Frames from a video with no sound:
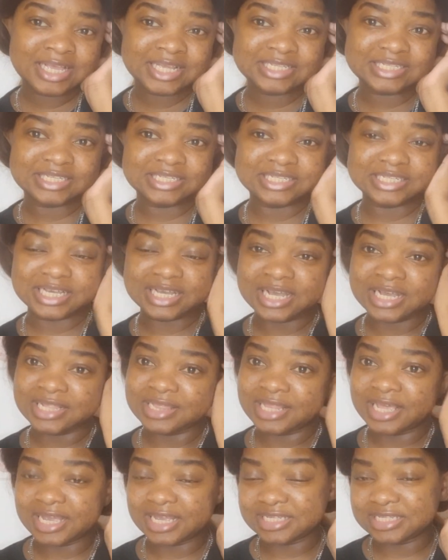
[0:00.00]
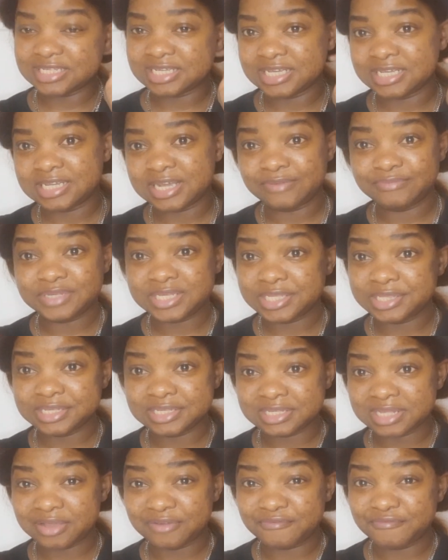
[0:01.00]
Since, like I said, I've said
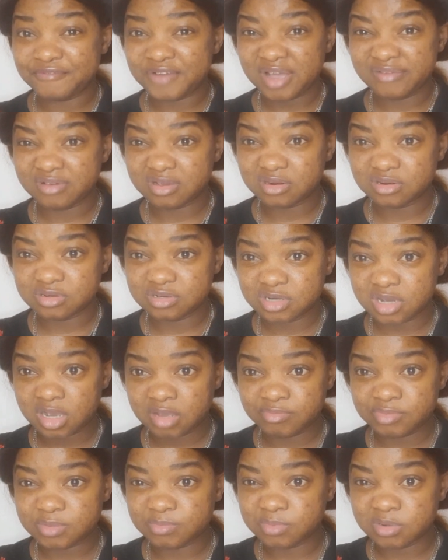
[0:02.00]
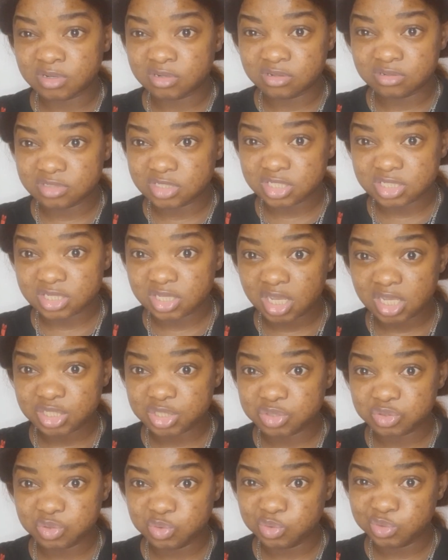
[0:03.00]
this like 500 times, but just in
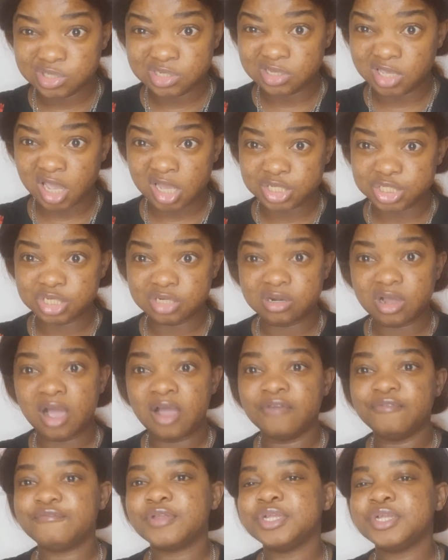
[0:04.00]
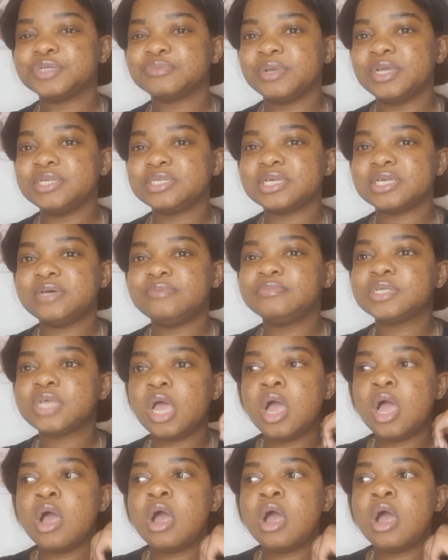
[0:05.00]
case you didn't catch it, I finished my exams.